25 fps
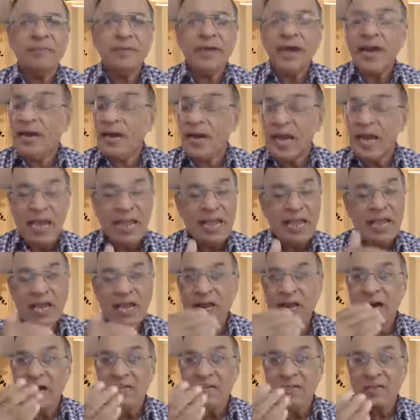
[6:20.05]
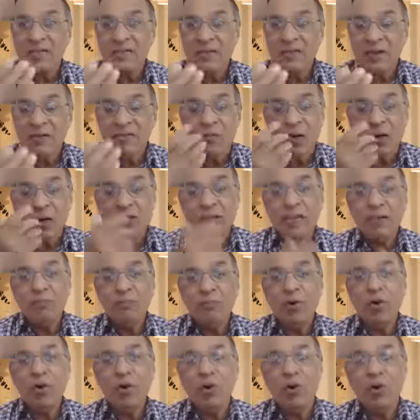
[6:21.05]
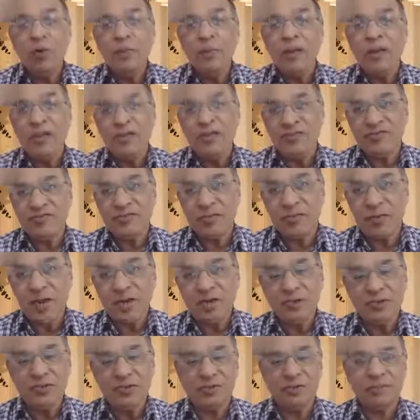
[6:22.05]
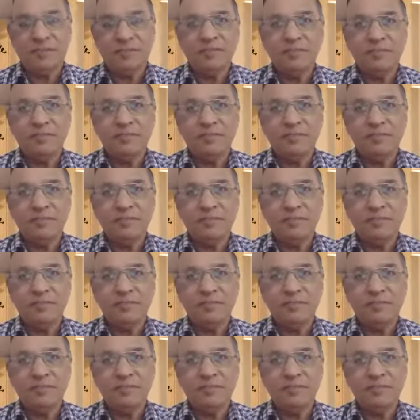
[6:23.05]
and I can ask for the hemoglobin estimation.